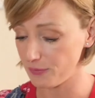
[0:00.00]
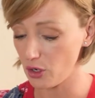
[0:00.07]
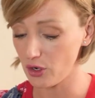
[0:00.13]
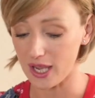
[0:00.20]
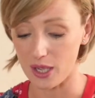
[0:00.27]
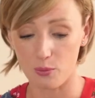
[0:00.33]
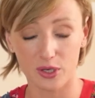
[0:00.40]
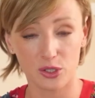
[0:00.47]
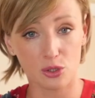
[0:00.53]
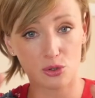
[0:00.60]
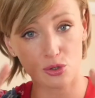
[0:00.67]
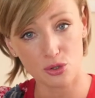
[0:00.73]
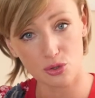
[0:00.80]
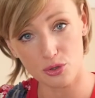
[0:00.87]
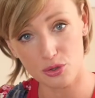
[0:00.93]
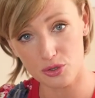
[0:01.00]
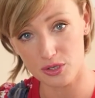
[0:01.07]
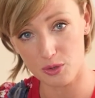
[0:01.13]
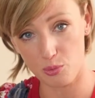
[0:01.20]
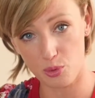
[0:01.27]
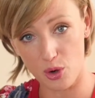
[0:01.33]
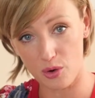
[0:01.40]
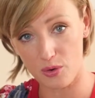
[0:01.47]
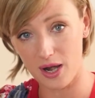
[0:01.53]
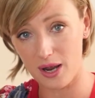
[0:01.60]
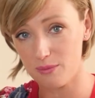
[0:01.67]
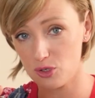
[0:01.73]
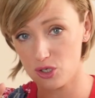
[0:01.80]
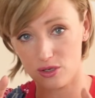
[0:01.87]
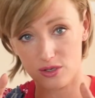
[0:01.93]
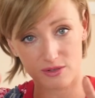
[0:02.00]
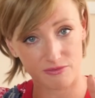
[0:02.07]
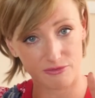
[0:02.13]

Okay, when you choose the program, just